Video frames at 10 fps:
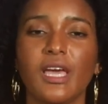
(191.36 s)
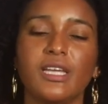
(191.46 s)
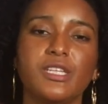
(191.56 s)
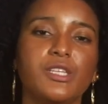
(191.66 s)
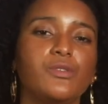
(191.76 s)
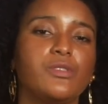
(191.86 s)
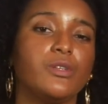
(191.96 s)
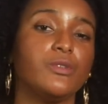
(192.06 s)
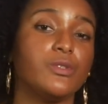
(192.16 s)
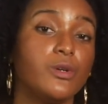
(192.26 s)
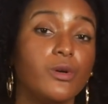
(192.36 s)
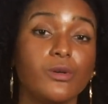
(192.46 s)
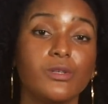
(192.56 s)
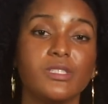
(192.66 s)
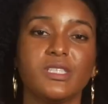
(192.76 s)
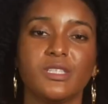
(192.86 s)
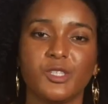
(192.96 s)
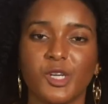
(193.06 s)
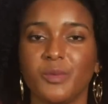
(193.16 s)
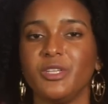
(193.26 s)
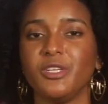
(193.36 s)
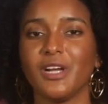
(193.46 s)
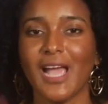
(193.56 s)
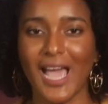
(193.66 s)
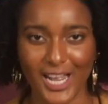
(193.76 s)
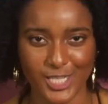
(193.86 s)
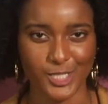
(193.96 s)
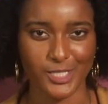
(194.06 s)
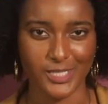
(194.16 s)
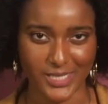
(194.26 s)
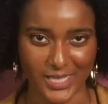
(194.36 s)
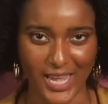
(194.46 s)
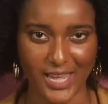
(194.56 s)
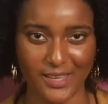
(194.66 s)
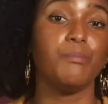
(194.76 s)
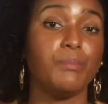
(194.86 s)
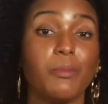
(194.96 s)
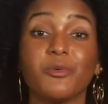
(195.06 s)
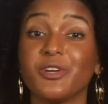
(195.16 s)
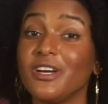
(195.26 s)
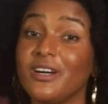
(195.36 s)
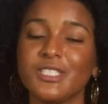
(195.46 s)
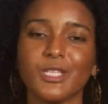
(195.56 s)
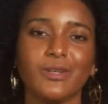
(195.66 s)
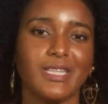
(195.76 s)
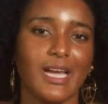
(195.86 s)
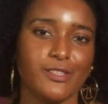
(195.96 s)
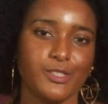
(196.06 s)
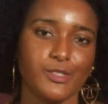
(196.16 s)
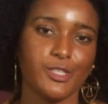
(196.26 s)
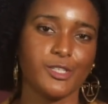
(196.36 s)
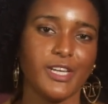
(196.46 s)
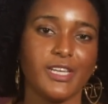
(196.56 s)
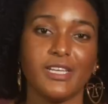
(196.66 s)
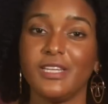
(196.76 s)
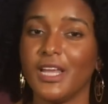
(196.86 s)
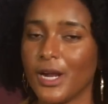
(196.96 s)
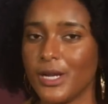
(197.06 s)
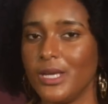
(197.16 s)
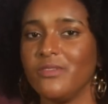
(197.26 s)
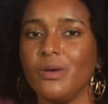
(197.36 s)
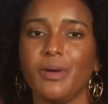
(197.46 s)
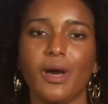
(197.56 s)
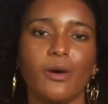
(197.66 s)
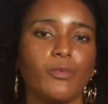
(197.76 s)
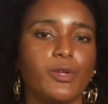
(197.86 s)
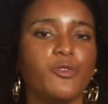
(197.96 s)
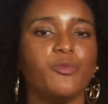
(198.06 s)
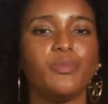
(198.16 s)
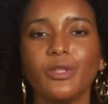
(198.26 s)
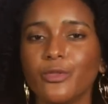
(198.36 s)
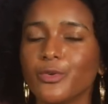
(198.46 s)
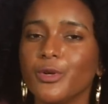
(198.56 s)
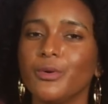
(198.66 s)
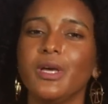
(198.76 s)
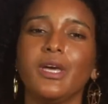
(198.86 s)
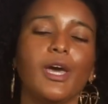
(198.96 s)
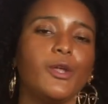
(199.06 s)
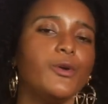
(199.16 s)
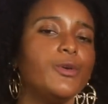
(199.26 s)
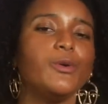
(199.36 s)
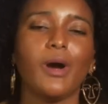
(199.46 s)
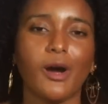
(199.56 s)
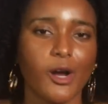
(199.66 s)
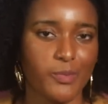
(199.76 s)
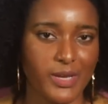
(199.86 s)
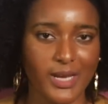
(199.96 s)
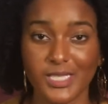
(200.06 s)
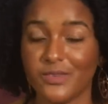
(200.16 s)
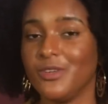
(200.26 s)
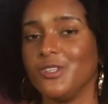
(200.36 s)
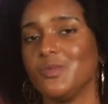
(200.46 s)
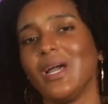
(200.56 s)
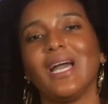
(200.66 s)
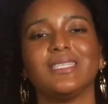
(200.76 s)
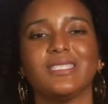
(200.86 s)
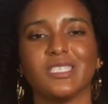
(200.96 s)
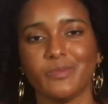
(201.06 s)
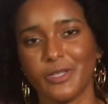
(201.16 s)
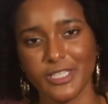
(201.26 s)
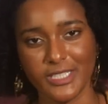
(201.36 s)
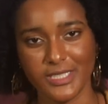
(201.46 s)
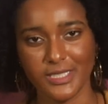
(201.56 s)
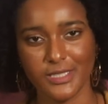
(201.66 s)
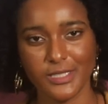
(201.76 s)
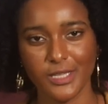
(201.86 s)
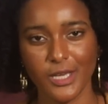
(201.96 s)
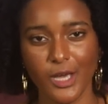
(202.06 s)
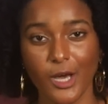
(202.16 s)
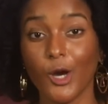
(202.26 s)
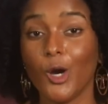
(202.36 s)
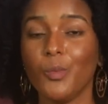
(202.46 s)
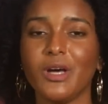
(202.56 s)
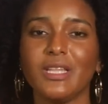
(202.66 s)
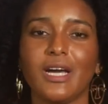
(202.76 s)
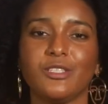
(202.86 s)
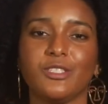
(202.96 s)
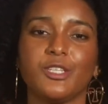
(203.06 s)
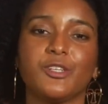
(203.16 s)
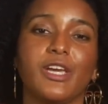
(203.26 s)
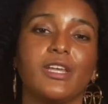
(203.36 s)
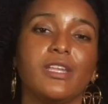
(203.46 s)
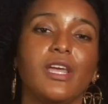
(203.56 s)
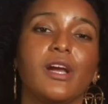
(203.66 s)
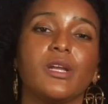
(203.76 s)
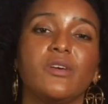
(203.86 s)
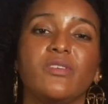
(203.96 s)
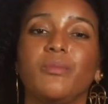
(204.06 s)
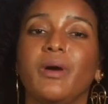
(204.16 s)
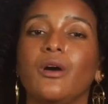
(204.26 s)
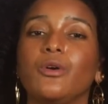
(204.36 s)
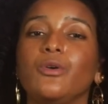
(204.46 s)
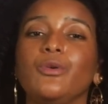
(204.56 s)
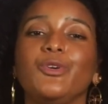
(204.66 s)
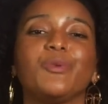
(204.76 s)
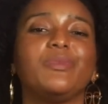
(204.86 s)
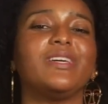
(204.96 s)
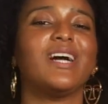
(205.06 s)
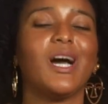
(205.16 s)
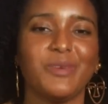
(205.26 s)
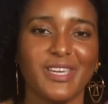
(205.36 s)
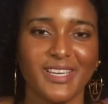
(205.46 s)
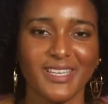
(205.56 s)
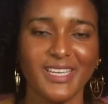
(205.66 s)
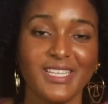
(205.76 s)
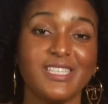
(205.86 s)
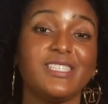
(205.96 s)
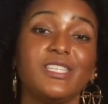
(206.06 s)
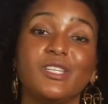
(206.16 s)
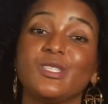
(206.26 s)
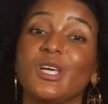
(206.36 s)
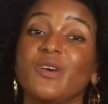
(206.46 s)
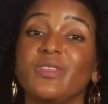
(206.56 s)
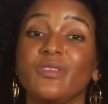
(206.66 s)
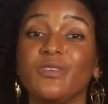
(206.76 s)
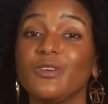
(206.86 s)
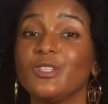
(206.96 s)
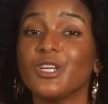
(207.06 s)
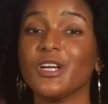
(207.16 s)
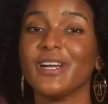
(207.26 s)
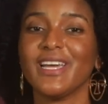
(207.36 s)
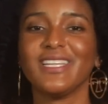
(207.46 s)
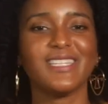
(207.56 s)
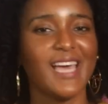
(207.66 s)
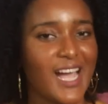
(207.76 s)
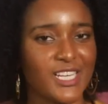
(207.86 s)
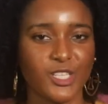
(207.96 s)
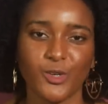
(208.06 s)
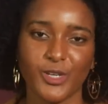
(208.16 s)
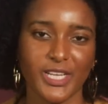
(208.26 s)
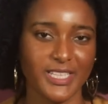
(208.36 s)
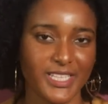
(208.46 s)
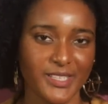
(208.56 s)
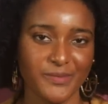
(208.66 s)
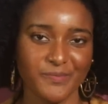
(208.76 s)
and to use those goals to determine your actions today. Memory also allows you to create a narrative about what you've been through and who you are because of those past experiences. Hope allows you to create a narrative about who you're becoming, to see yourself in the future and to act accordingly.